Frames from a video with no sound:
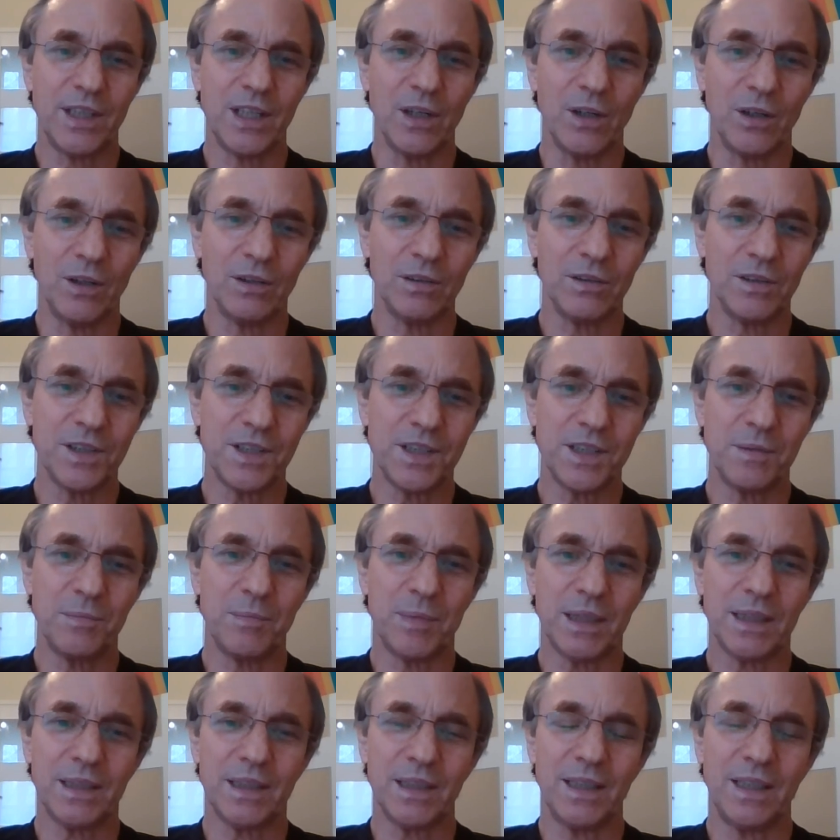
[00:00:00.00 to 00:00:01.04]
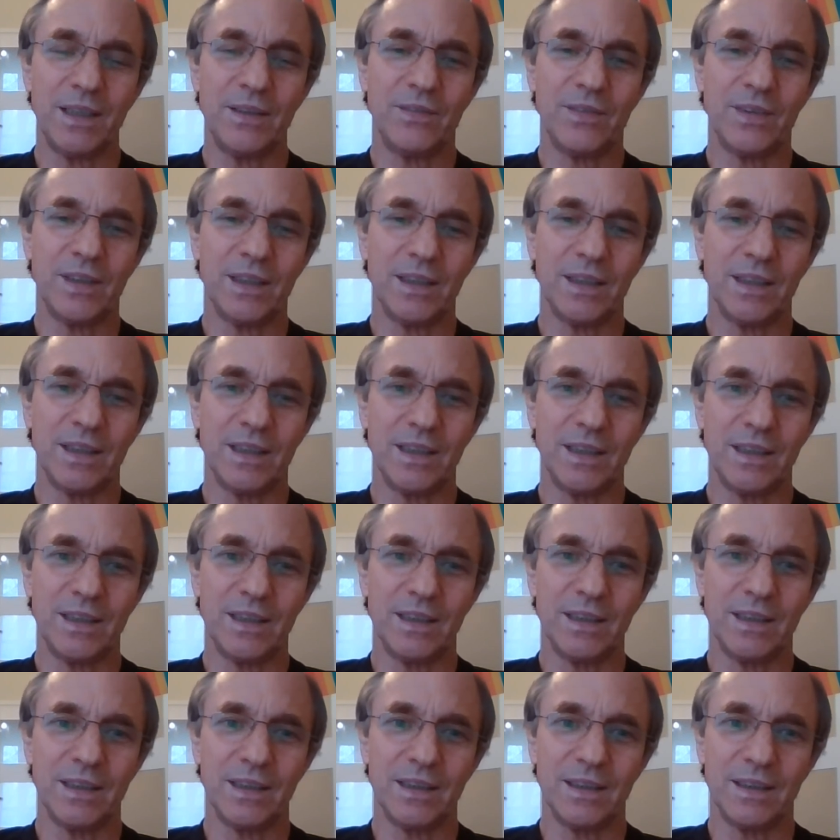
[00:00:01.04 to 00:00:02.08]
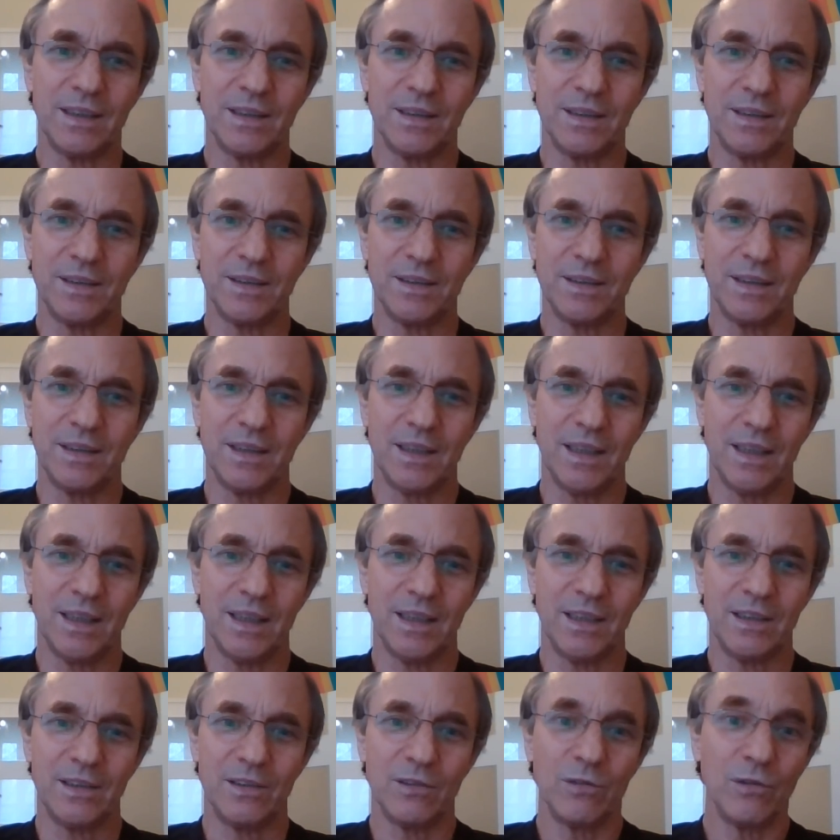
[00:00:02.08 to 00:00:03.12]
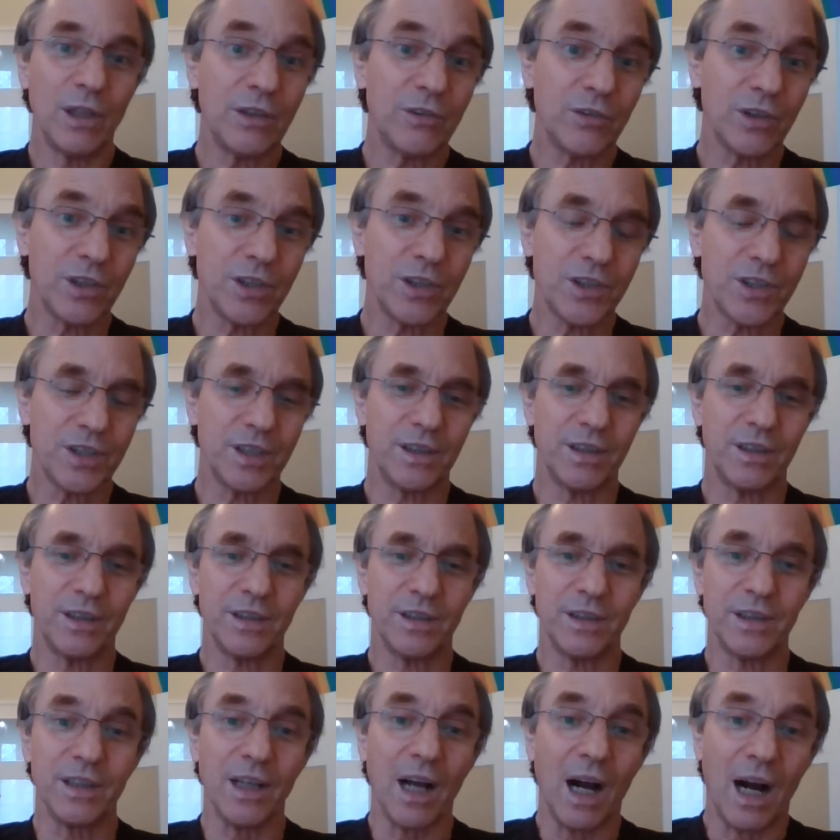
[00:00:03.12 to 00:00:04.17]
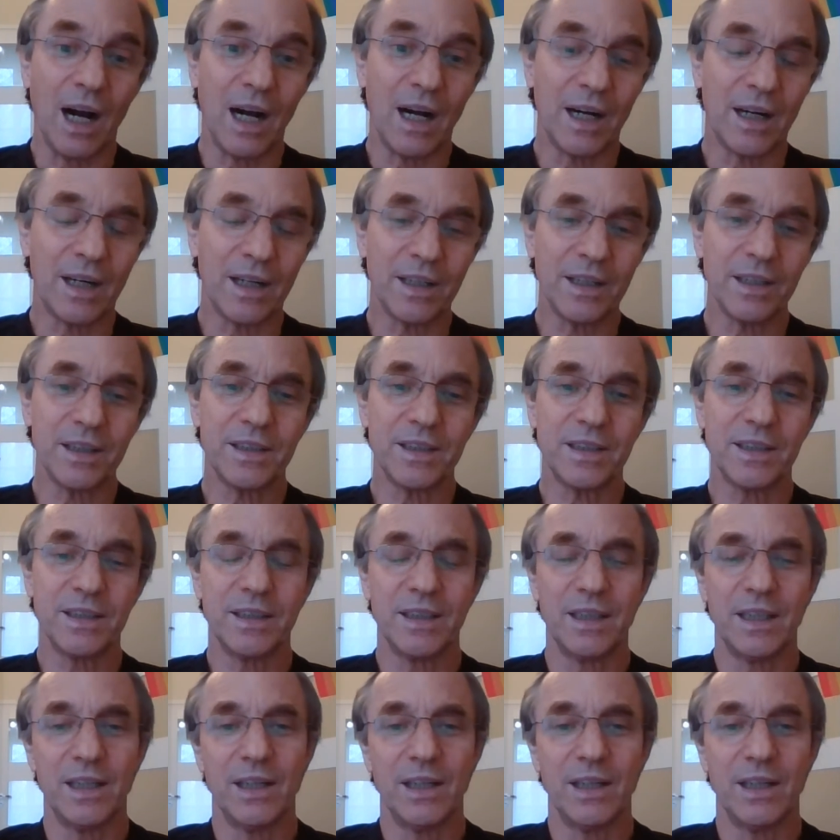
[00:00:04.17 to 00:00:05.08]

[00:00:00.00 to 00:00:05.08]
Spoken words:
theology, but even in literature, in art,